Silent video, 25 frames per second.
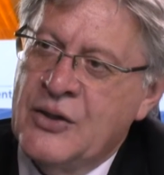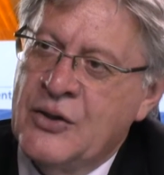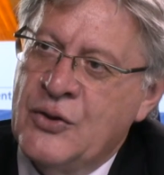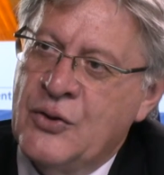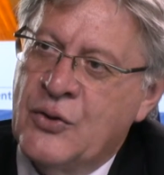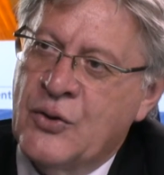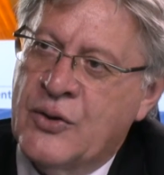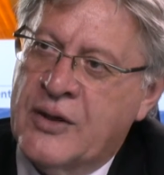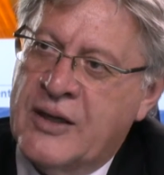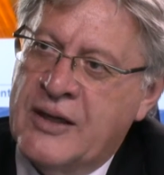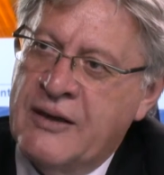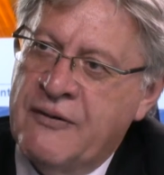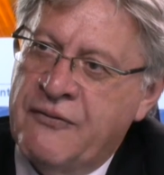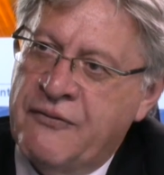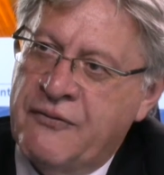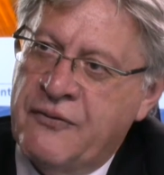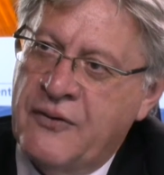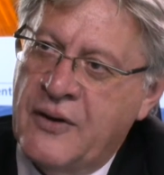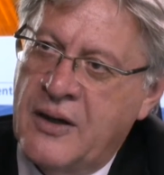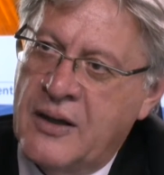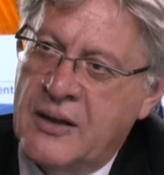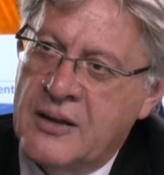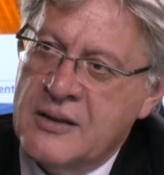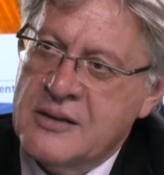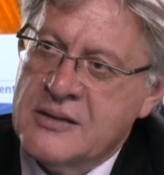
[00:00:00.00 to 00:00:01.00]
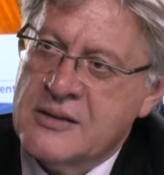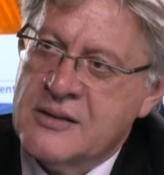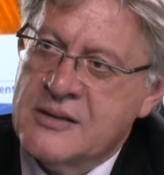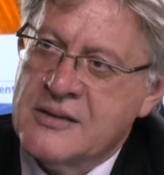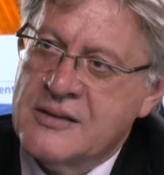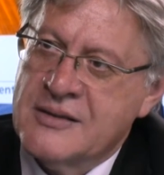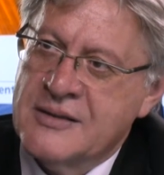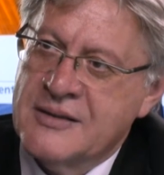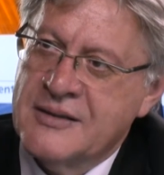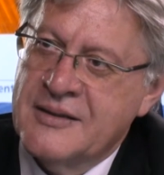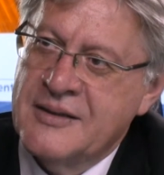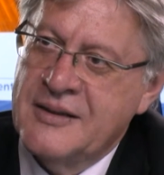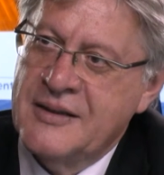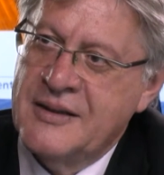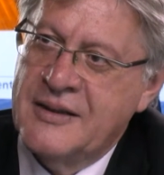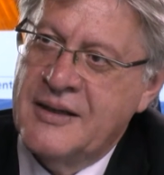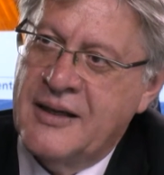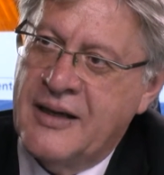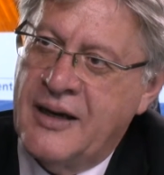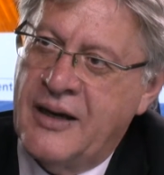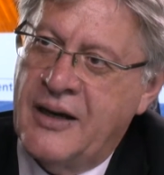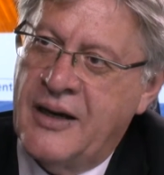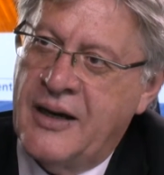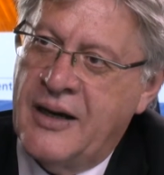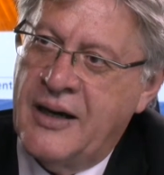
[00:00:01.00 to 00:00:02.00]
to give us
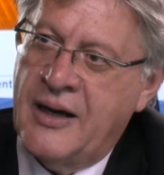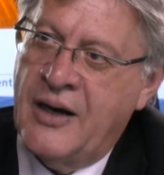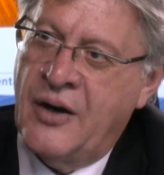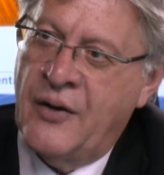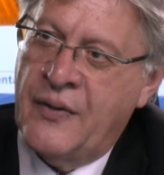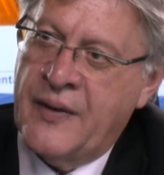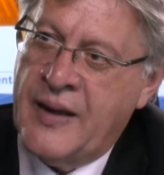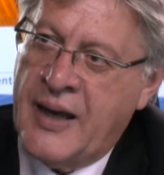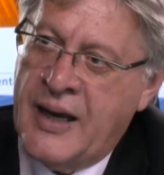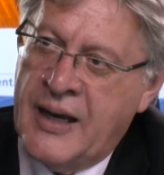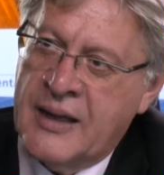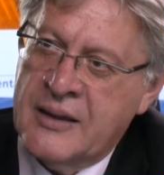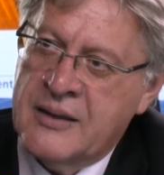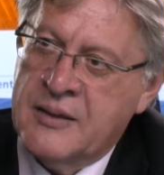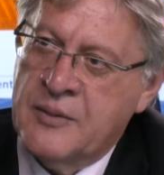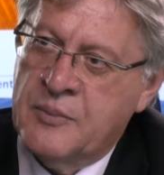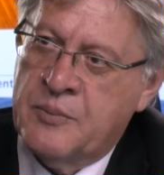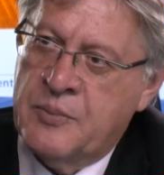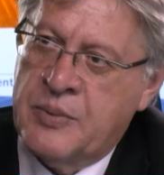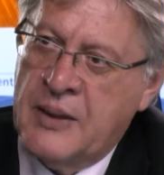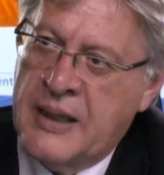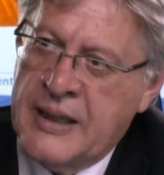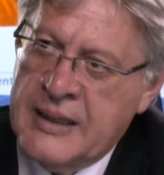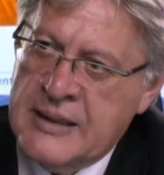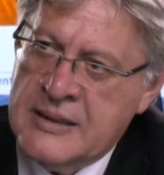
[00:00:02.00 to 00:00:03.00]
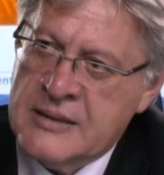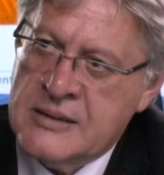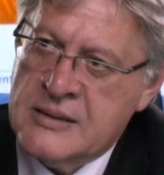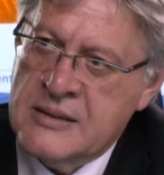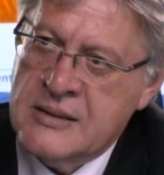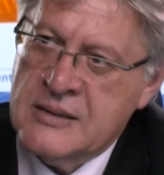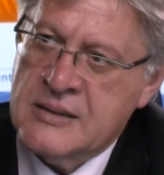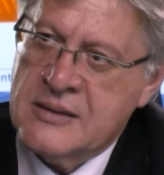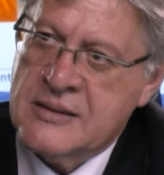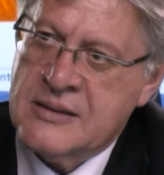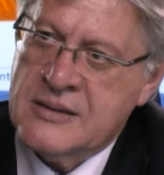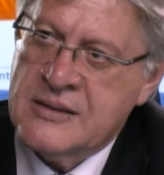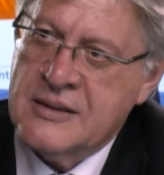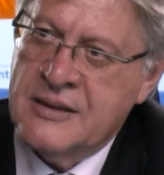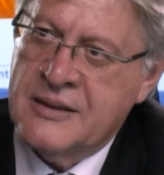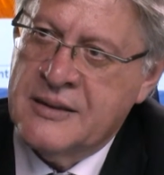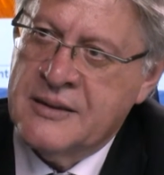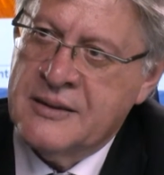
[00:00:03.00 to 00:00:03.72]
on other places